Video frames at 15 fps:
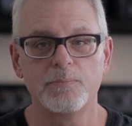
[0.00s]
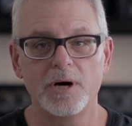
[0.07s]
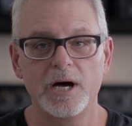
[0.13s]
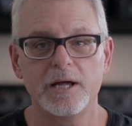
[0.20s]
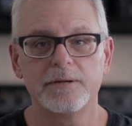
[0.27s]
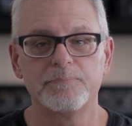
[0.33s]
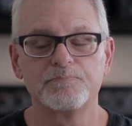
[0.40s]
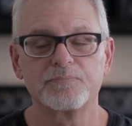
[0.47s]

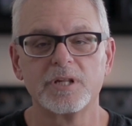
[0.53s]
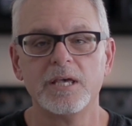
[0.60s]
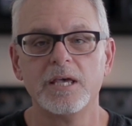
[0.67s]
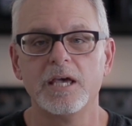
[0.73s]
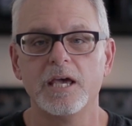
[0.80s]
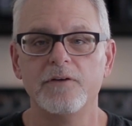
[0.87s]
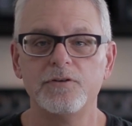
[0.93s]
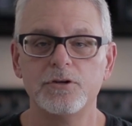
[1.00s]
but
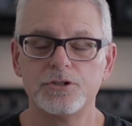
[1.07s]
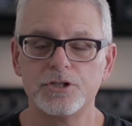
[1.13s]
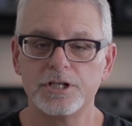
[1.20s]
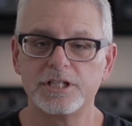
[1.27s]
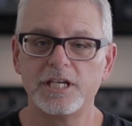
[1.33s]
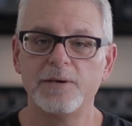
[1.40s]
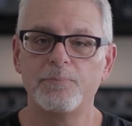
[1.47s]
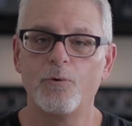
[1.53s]
if you
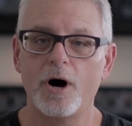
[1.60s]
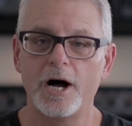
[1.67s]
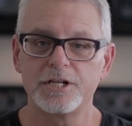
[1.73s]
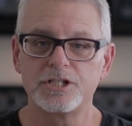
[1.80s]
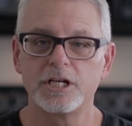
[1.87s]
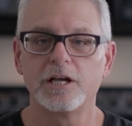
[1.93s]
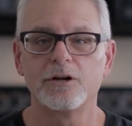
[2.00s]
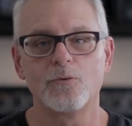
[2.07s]
just keep
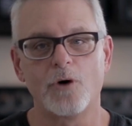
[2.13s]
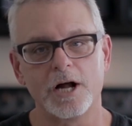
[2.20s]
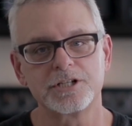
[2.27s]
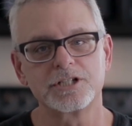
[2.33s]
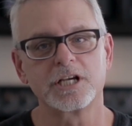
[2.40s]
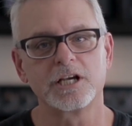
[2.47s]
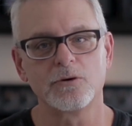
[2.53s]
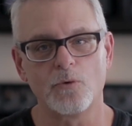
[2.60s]
watching and watching